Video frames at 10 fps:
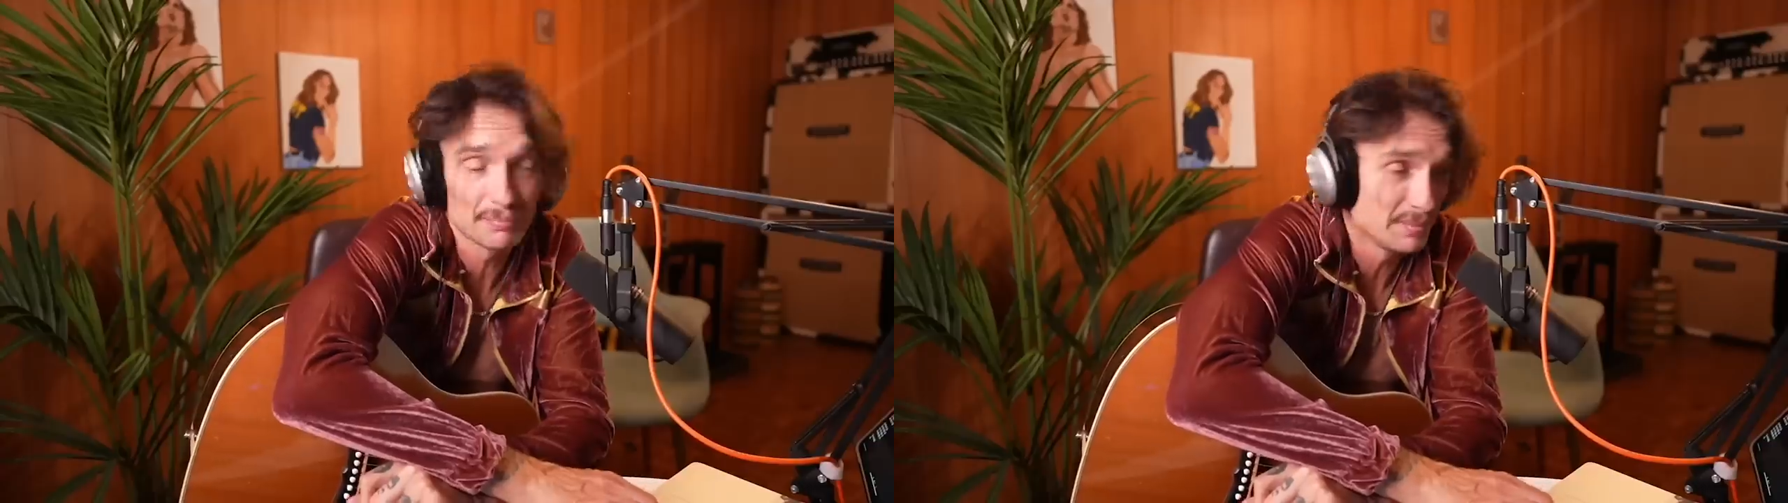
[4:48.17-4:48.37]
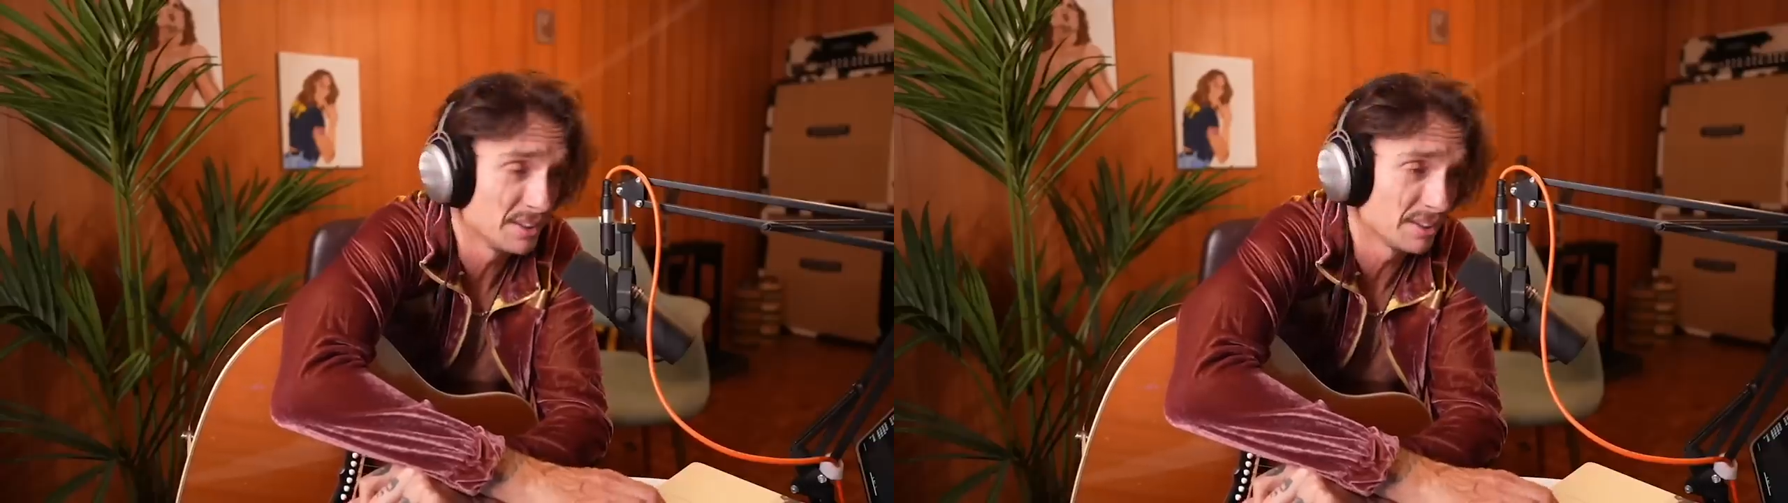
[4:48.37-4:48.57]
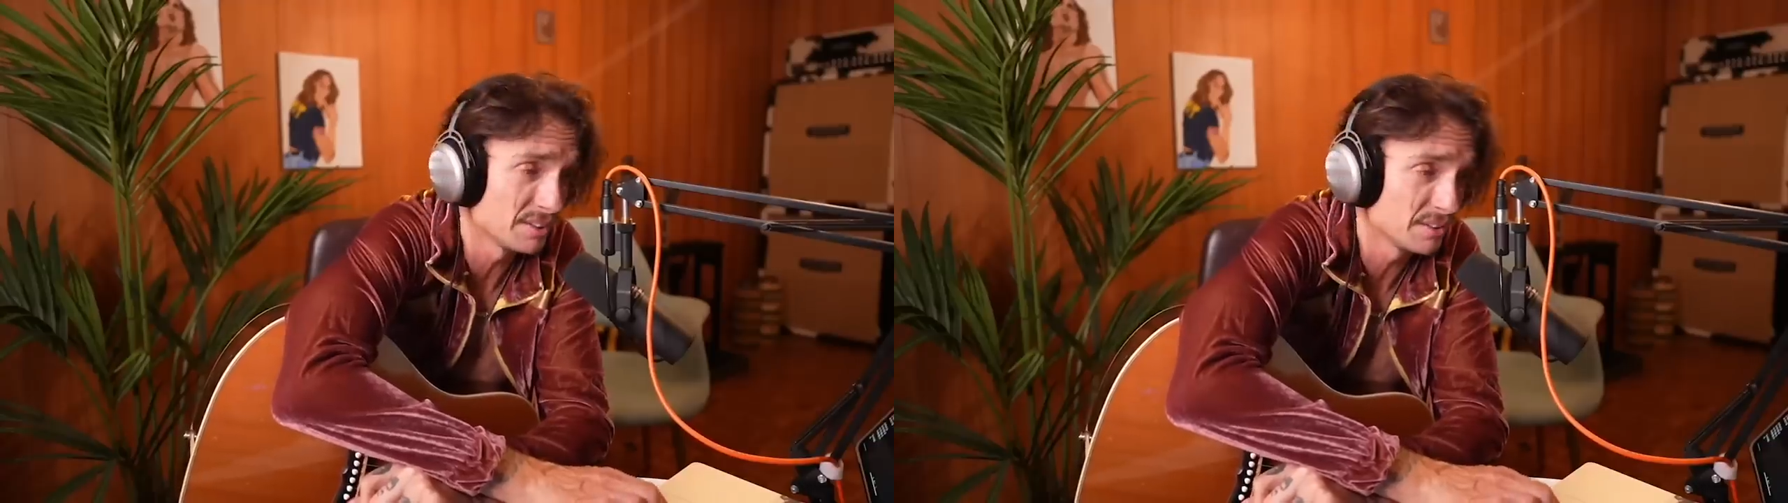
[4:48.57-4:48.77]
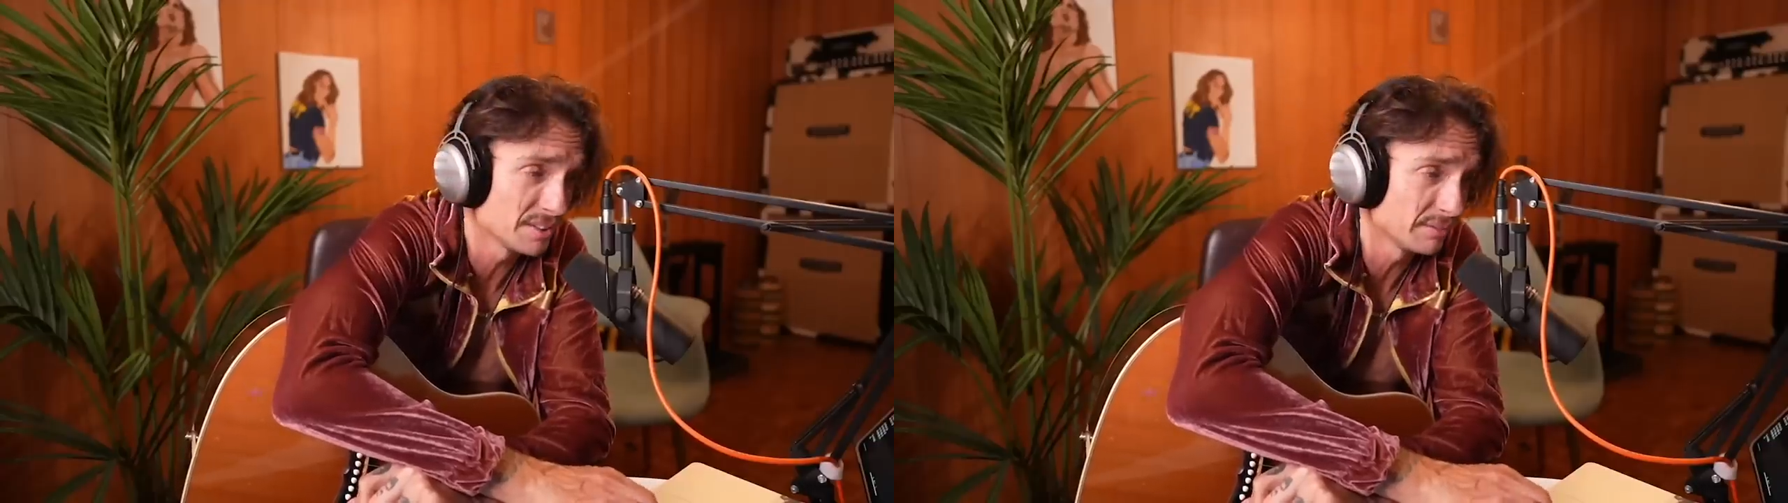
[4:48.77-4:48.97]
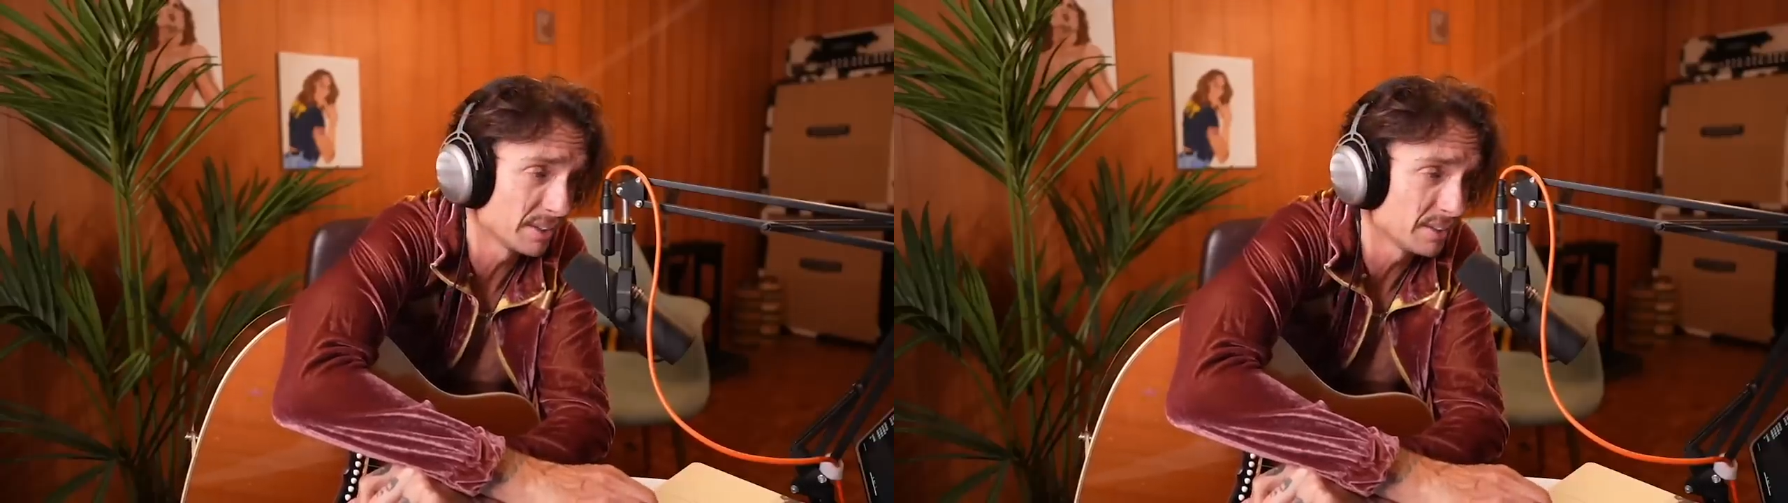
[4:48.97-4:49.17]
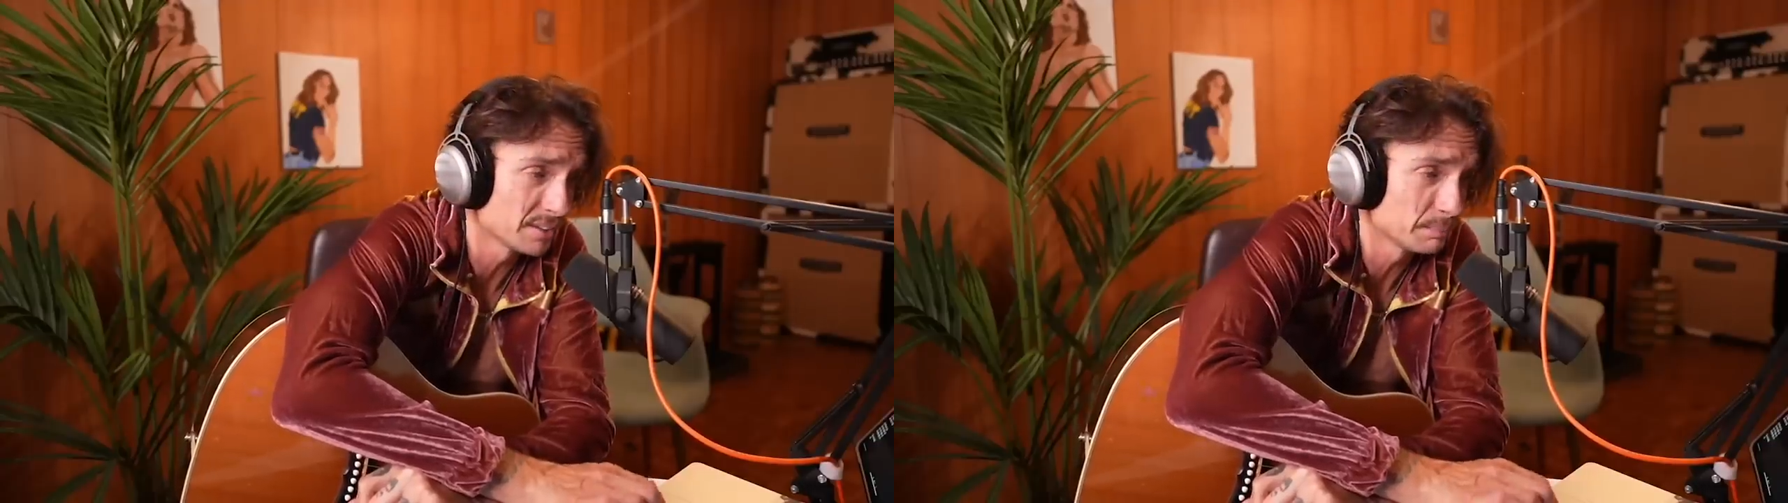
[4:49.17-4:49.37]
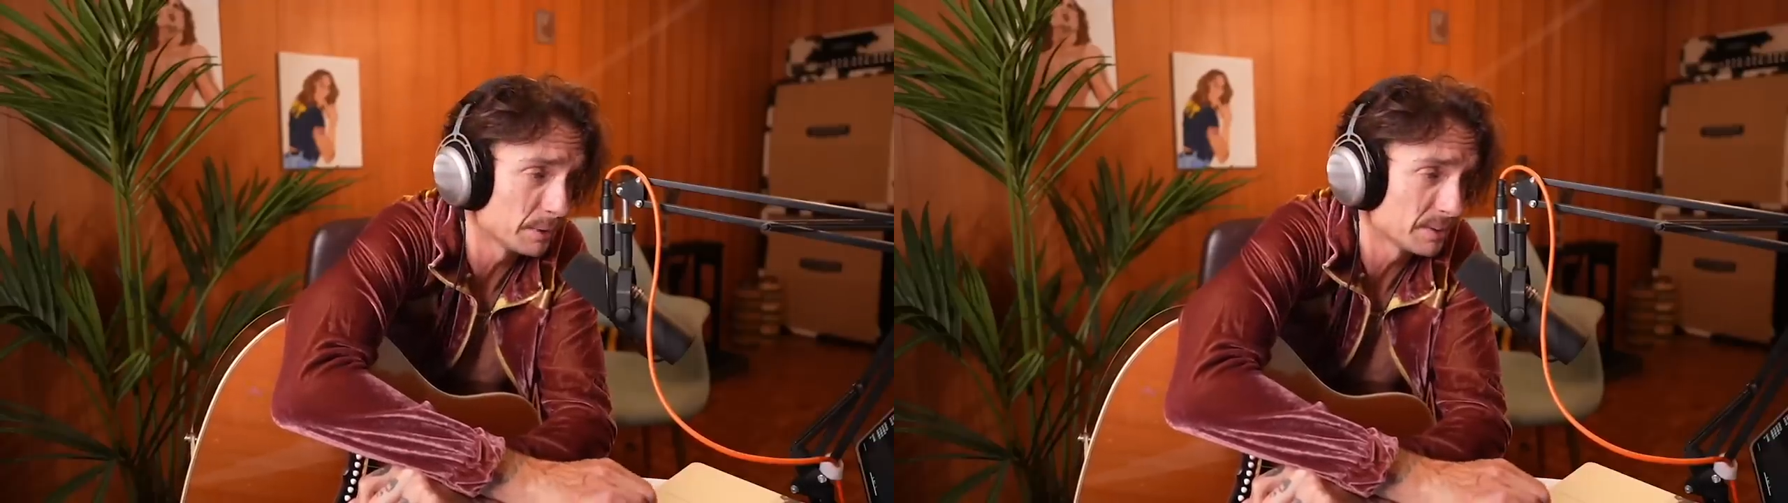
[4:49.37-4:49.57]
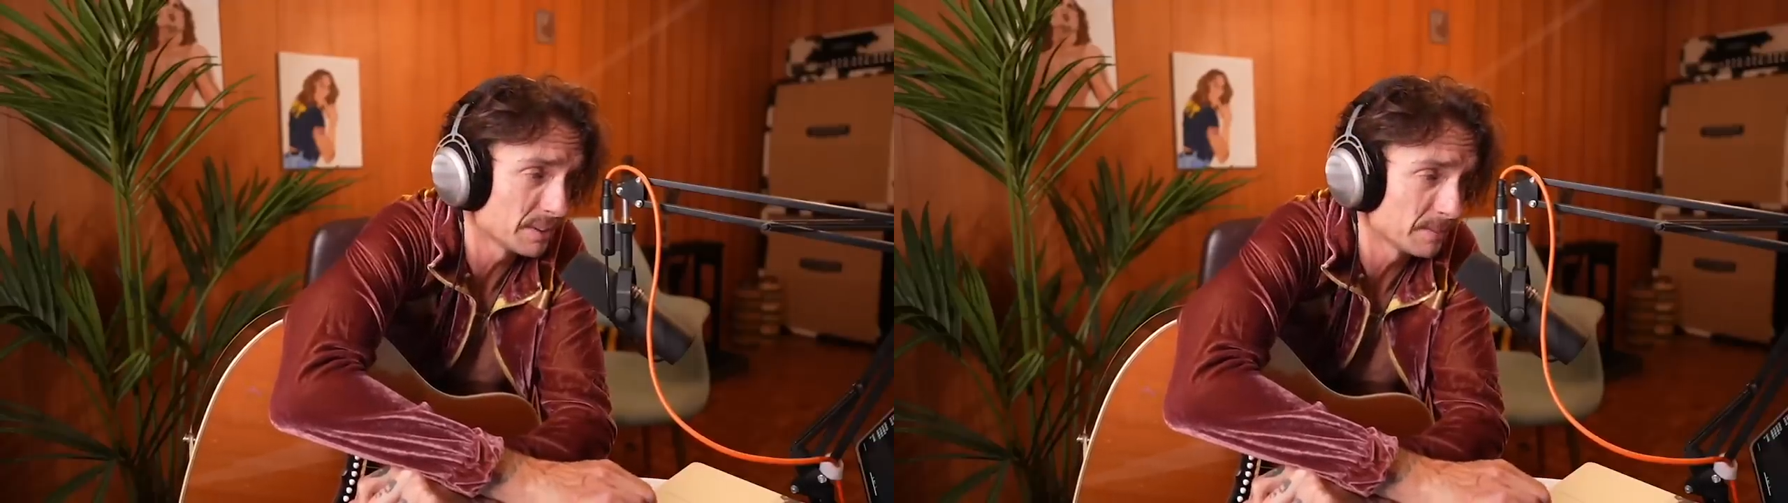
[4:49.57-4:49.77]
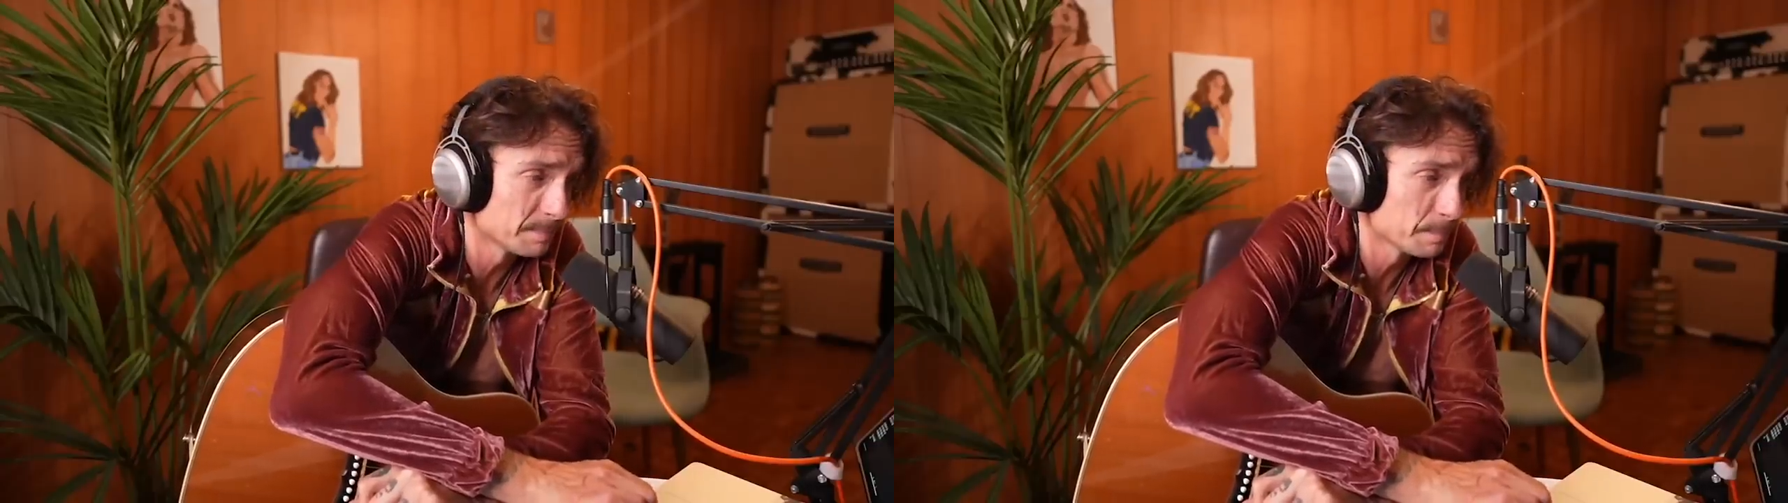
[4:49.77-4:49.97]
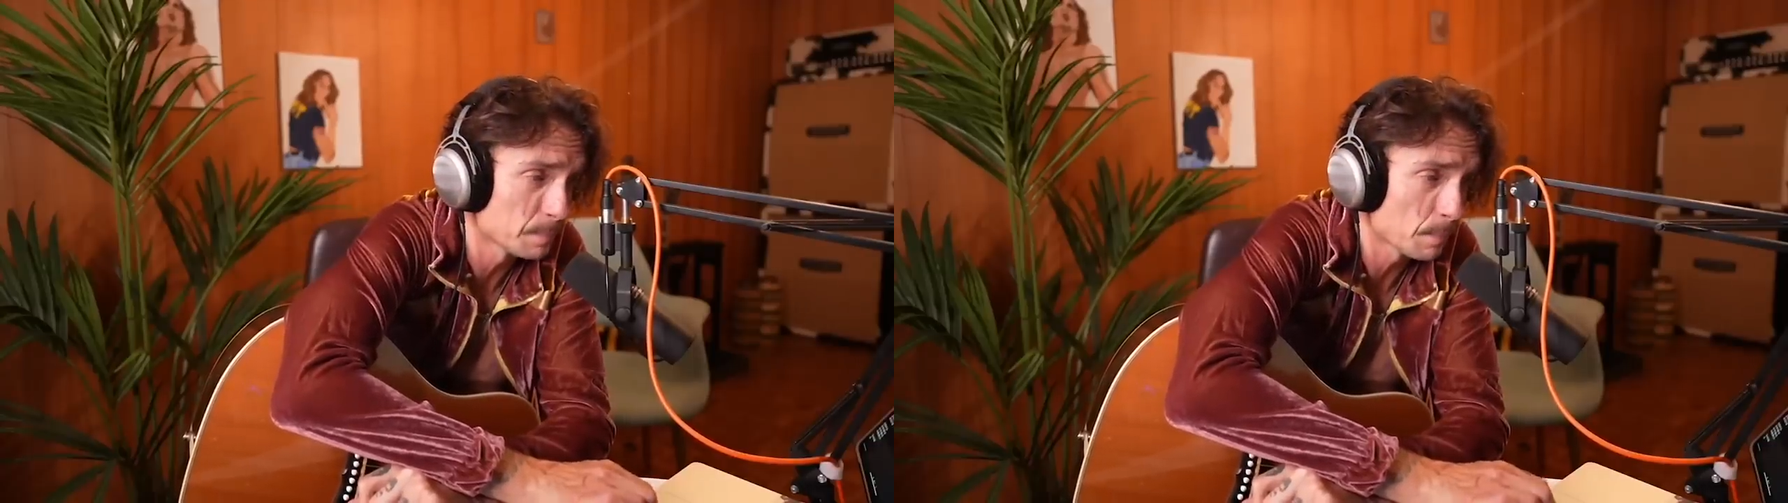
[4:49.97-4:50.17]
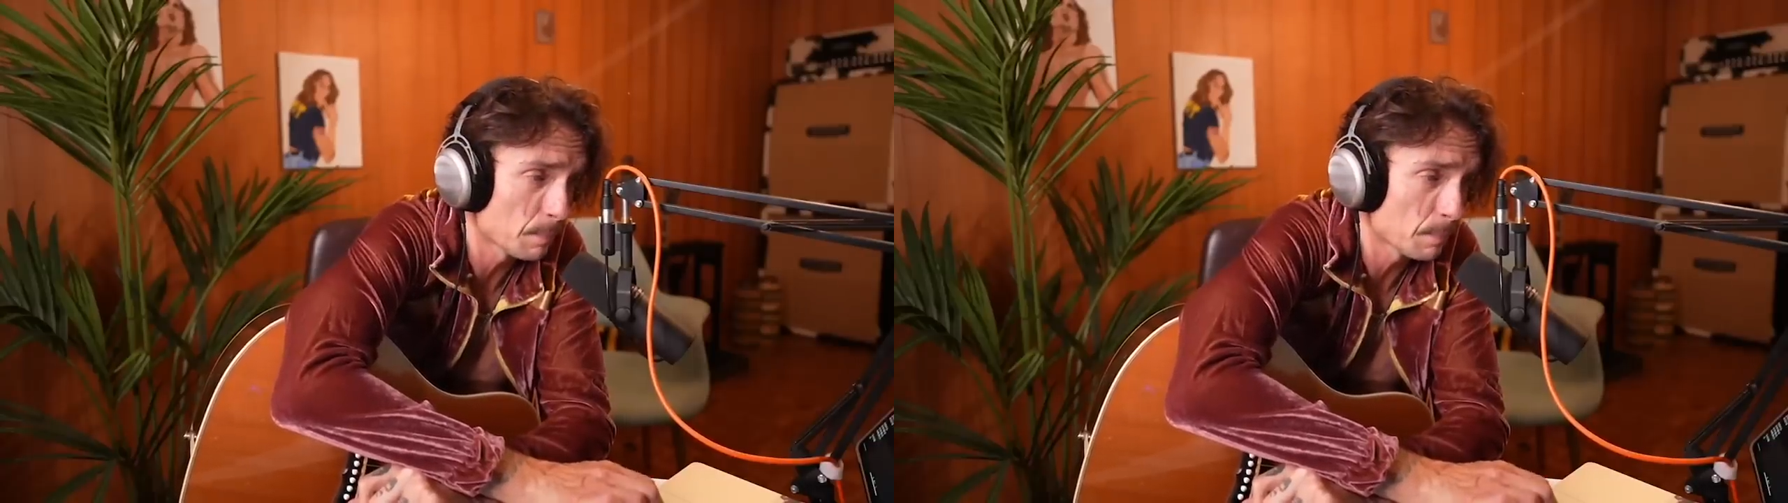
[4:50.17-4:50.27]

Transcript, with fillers: you got to do something else, but you